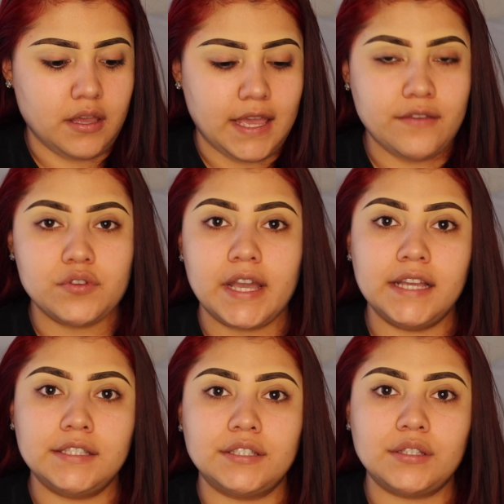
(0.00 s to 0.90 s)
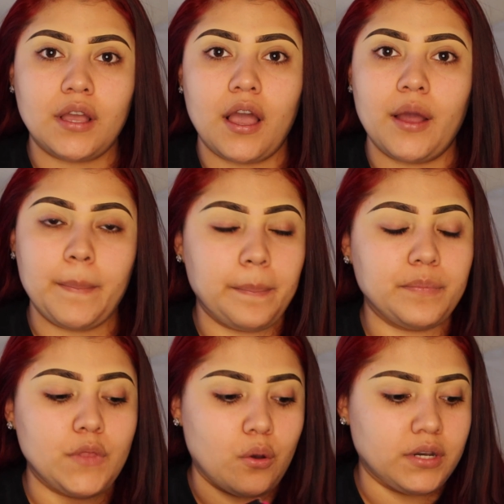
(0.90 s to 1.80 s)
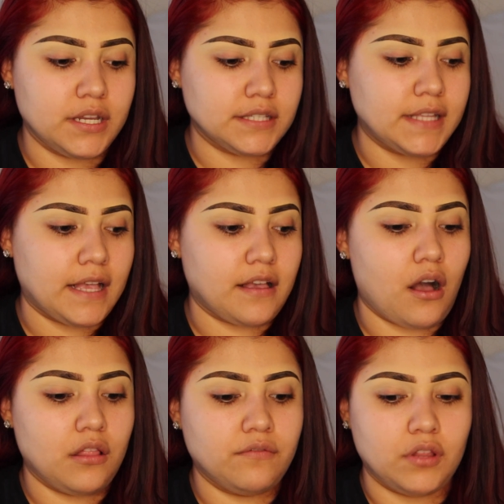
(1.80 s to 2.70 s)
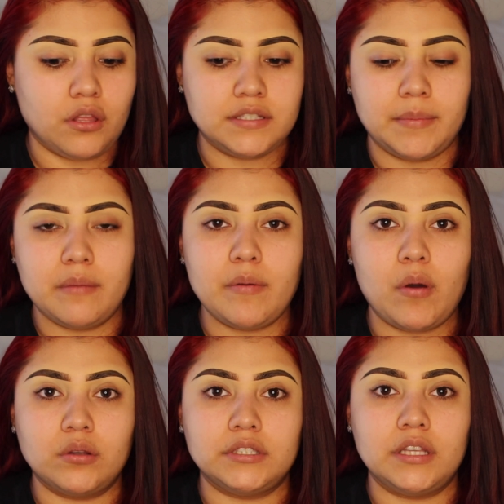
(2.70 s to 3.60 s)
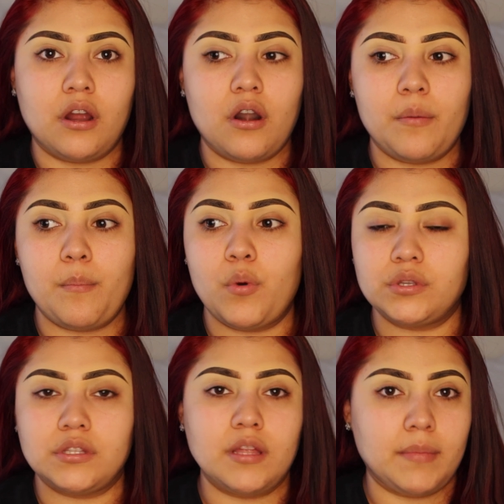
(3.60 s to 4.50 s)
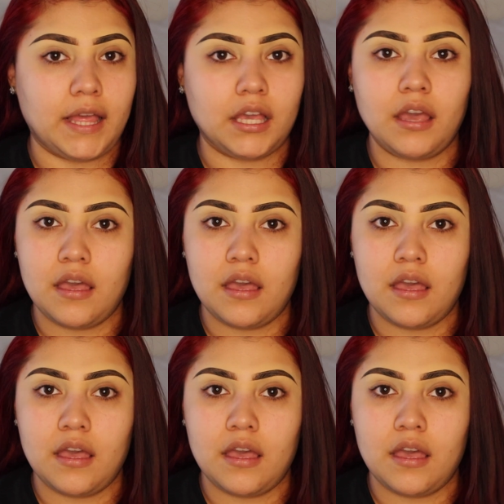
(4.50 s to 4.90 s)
If you guys notice, like all of the looks I'm going to be posting are most of them like